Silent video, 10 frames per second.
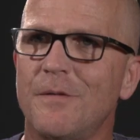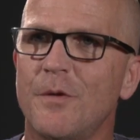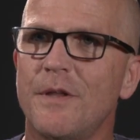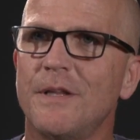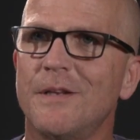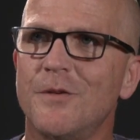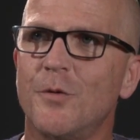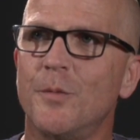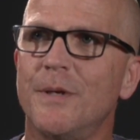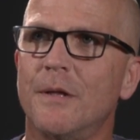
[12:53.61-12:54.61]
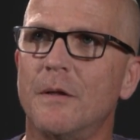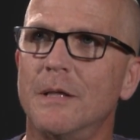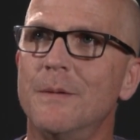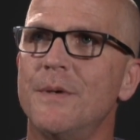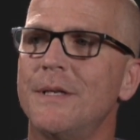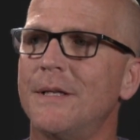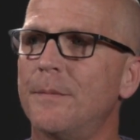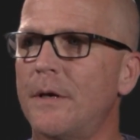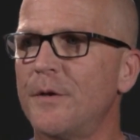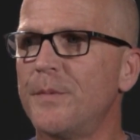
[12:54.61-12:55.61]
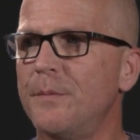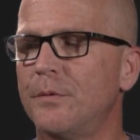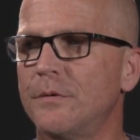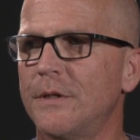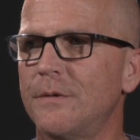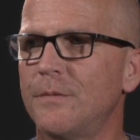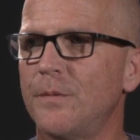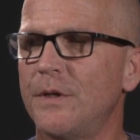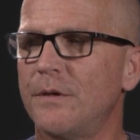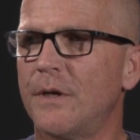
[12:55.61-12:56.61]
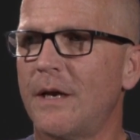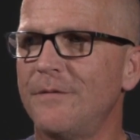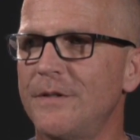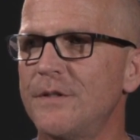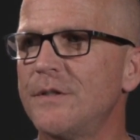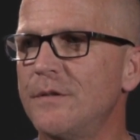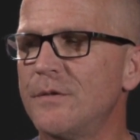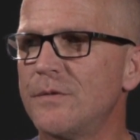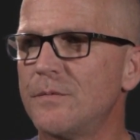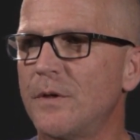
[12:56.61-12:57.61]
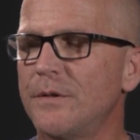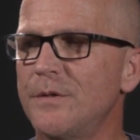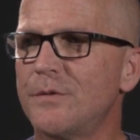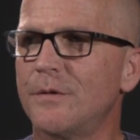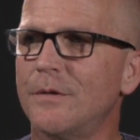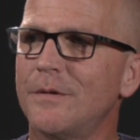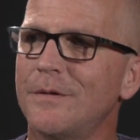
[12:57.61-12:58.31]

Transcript: you ever think that there would be a limit in the amount of people that we could have at the Seniors Wellness, or?